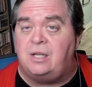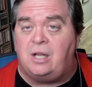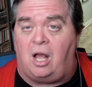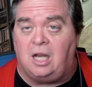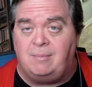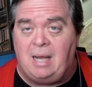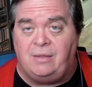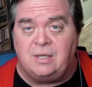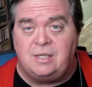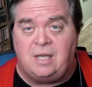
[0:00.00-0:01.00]
to talk
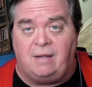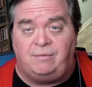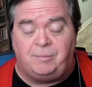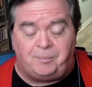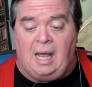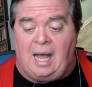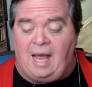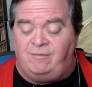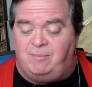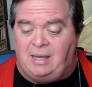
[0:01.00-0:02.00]
about this stuff.
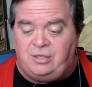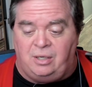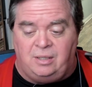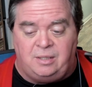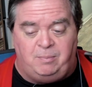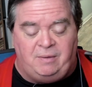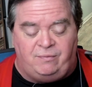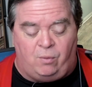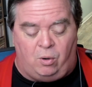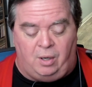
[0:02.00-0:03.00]
I've mentioned
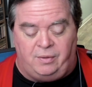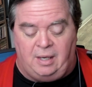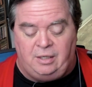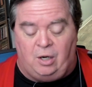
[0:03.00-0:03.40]
before that,